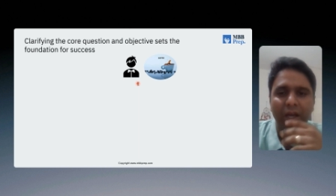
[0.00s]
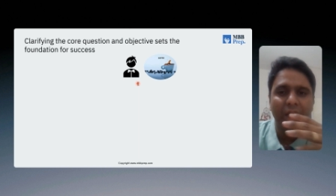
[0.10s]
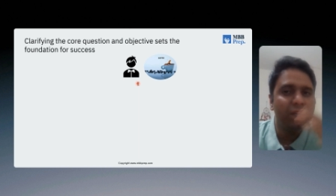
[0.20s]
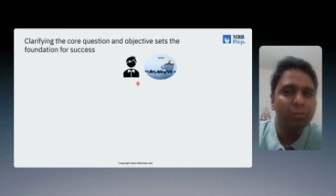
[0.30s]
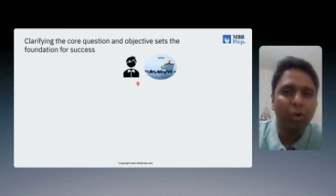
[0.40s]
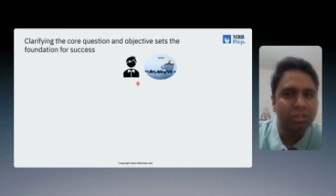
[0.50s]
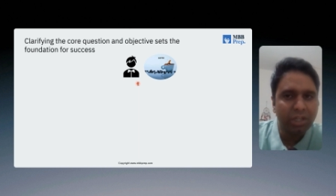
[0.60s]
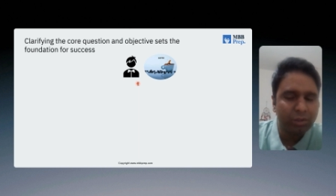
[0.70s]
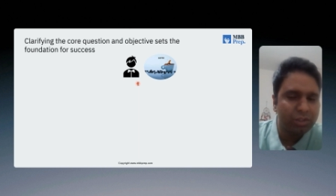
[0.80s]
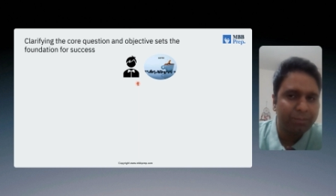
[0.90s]
And he walks
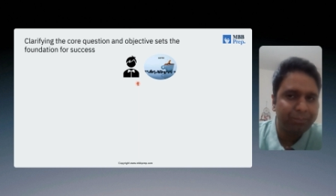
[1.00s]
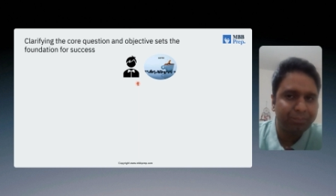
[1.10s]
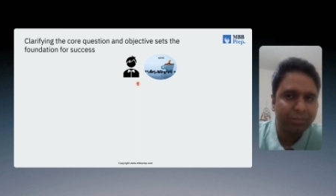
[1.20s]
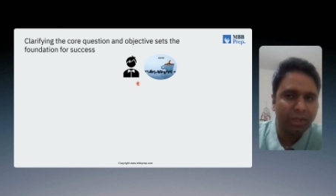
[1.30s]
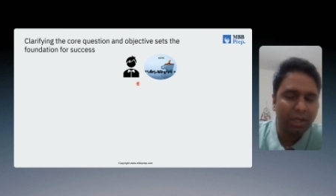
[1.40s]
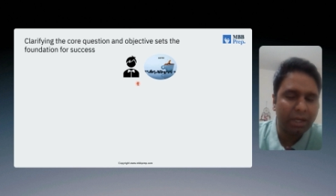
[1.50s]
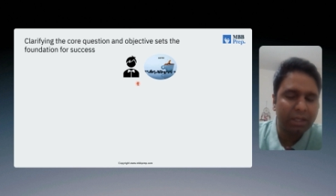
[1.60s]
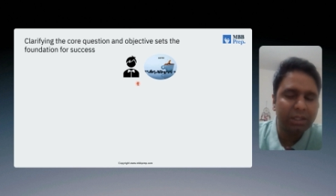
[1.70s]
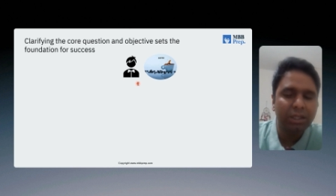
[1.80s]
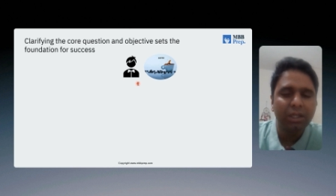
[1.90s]
out,
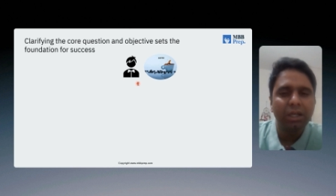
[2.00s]
right?